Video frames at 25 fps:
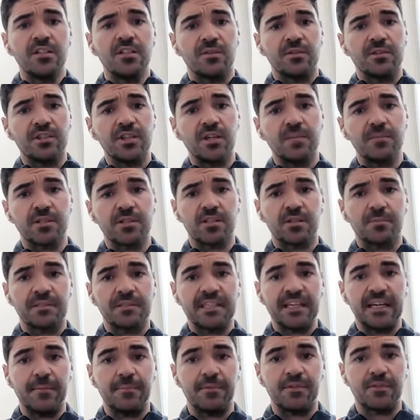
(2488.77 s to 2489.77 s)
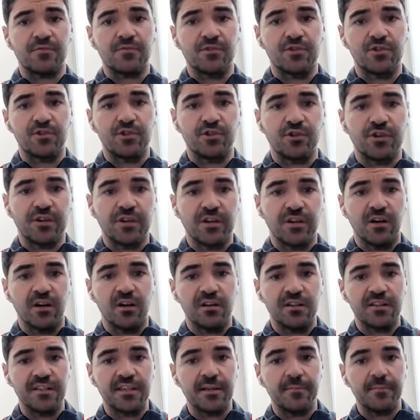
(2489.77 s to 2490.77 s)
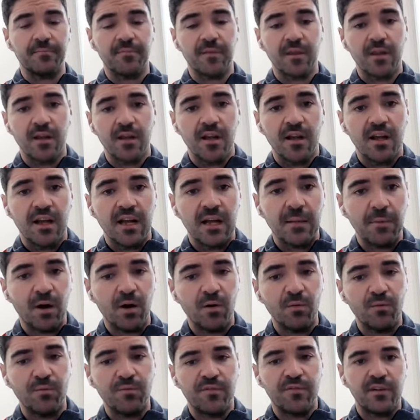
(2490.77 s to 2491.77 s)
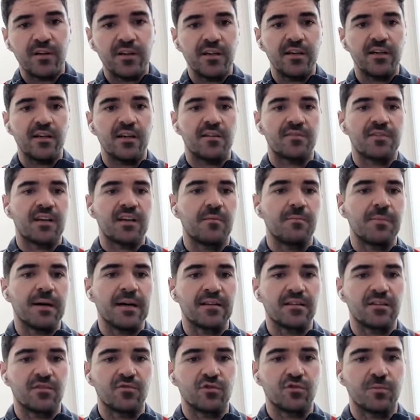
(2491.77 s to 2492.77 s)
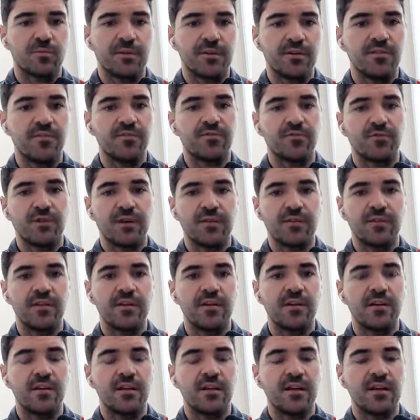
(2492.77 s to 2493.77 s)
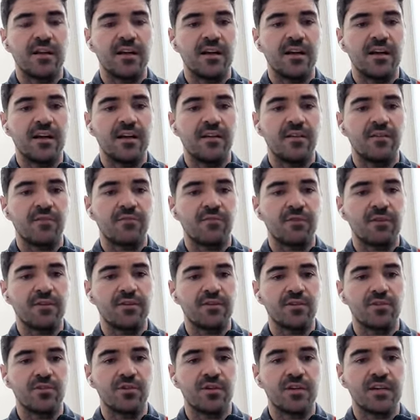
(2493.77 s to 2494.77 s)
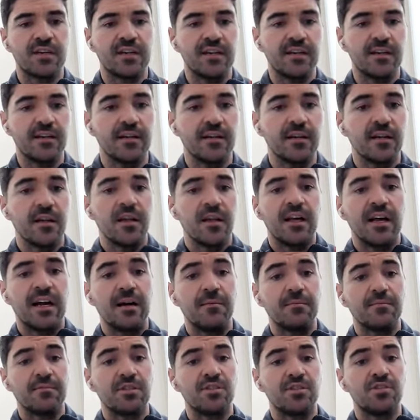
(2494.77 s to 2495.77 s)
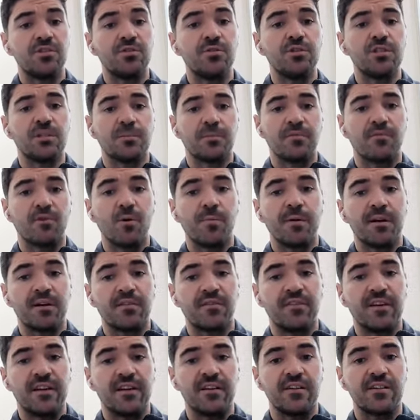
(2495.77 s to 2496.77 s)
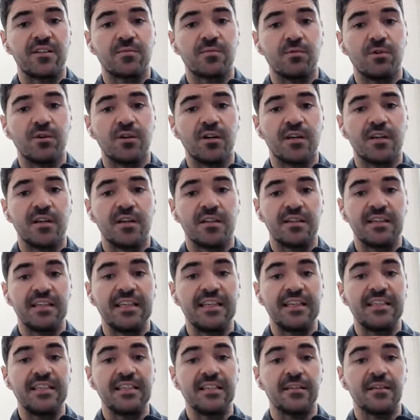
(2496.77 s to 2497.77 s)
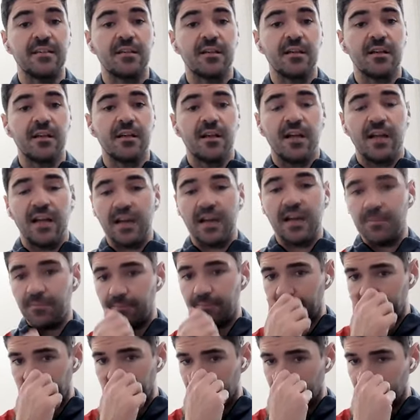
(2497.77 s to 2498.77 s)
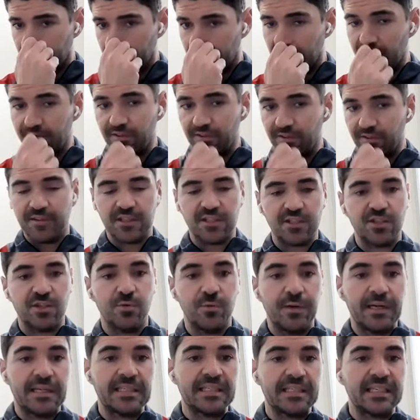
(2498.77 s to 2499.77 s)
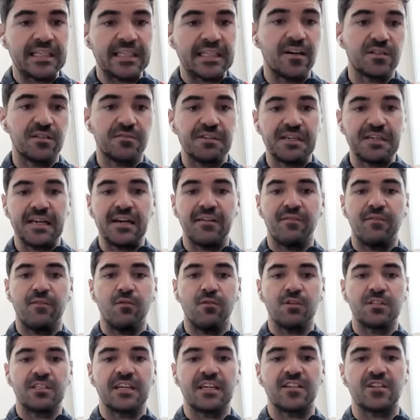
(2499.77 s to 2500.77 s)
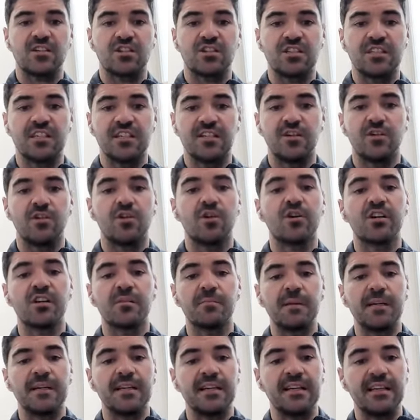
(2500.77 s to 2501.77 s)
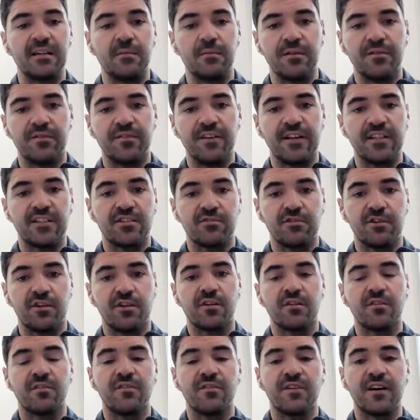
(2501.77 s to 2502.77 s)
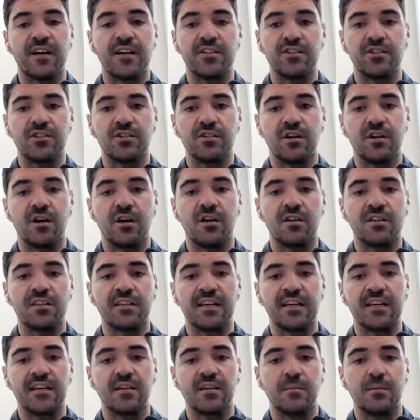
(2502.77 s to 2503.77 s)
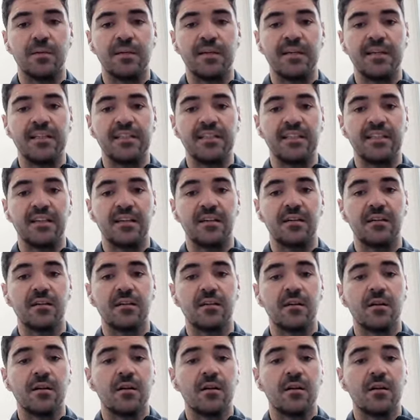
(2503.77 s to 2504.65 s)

So in terms of some tips for enjoying your holiday, um, hopefully I kind of banged the drum enough throughout the uh, throughout the talk here um, to do some aerobic fitness work in the lead-in. Um, even if it's two weeks out if you get four sessions in, you're going to be a little bit fitter and you're going to find your holiday a little bit easier.